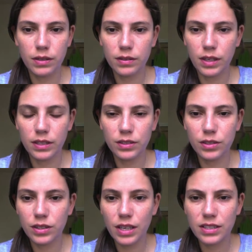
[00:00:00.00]
And
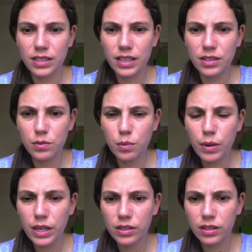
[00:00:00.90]
it's
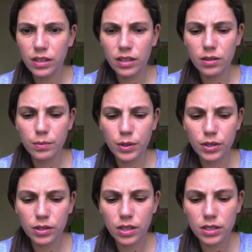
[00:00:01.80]
weird that the computer
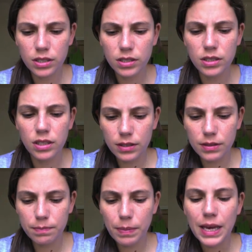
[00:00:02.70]
doesn't
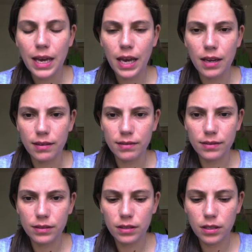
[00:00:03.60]
behave.
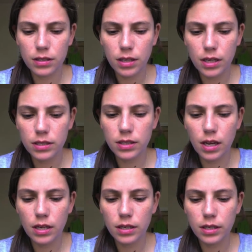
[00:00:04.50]
It's
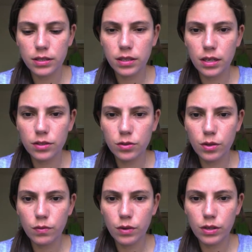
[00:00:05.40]
not
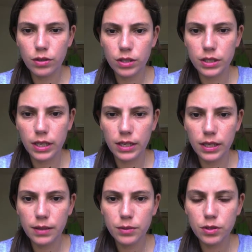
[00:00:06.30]
doing what you're telling
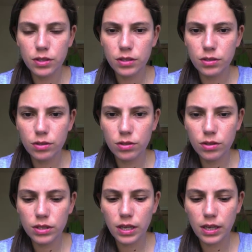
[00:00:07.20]
him to do.
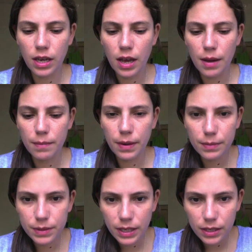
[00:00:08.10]
It's like when I'm
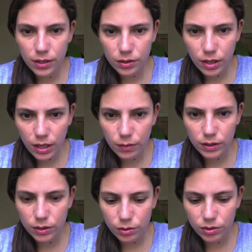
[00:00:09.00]
telling you that I
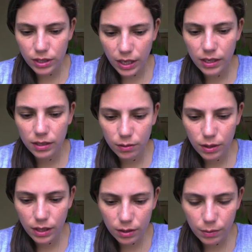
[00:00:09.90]
want to say
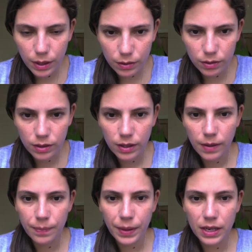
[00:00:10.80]
Juana Romero,
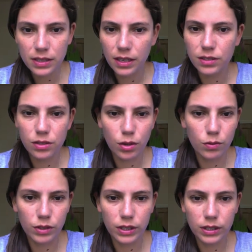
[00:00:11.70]
and it's like so
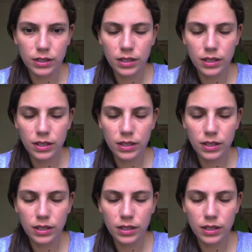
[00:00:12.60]
great.